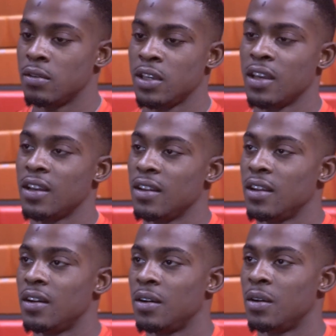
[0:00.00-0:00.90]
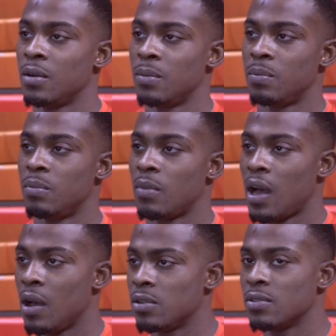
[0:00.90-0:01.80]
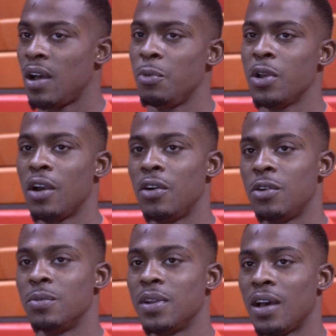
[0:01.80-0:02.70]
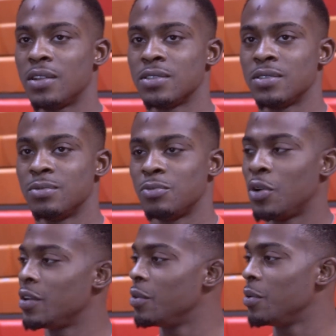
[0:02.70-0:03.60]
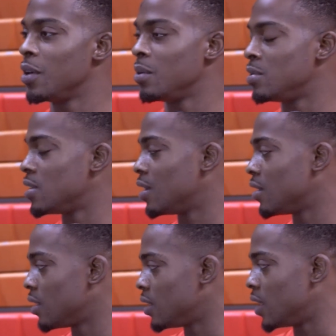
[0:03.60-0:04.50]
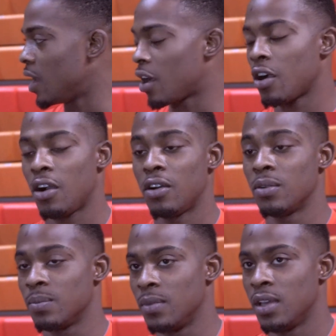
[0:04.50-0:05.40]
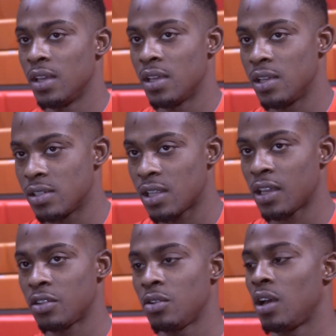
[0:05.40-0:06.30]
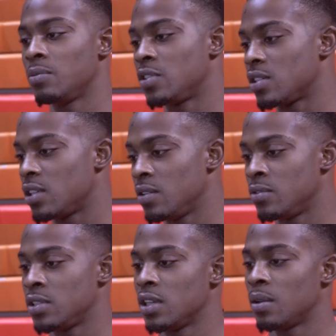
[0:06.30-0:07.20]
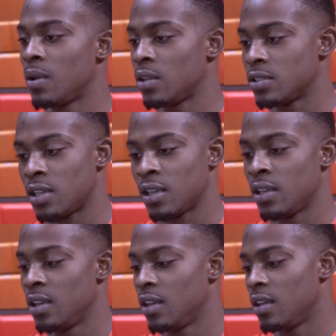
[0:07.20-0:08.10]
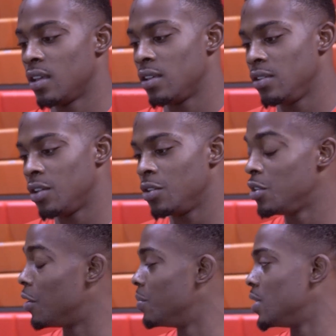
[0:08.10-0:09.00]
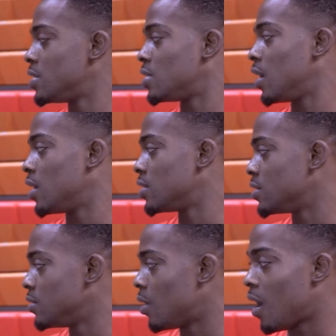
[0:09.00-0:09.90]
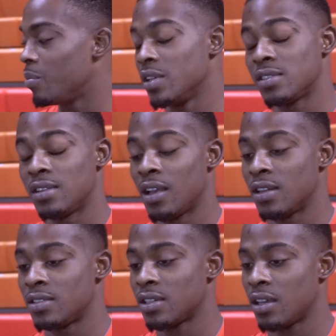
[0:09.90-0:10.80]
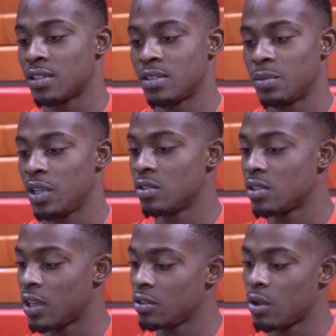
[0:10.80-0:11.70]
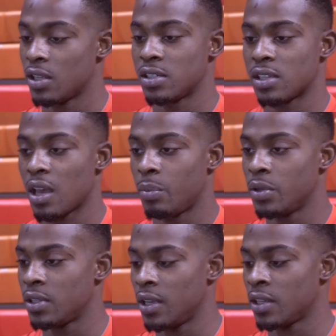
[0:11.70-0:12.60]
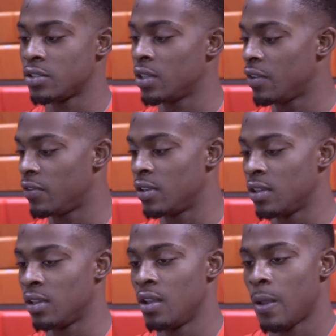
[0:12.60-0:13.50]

Yeah, I went home and I was wondering where he was at. And then I called him. He was like, you know, I'm just leaving the gym. I was like, you know, you gonna miss shots. You know, I missed a lot of shots. But he was like, you know, I just gotta put the extra effort in.